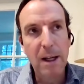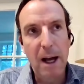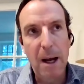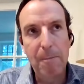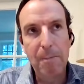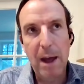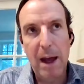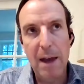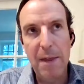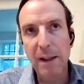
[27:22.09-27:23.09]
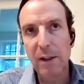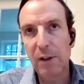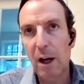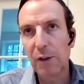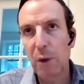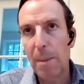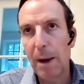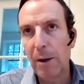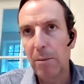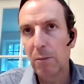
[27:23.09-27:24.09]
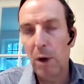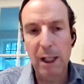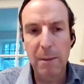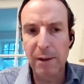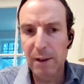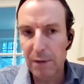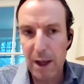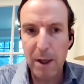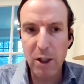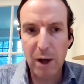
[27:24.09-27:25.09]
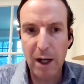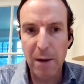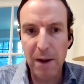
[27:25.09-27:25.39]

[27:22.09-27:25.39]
Um, I think the stocks go up. I don't want to give myself that much credit.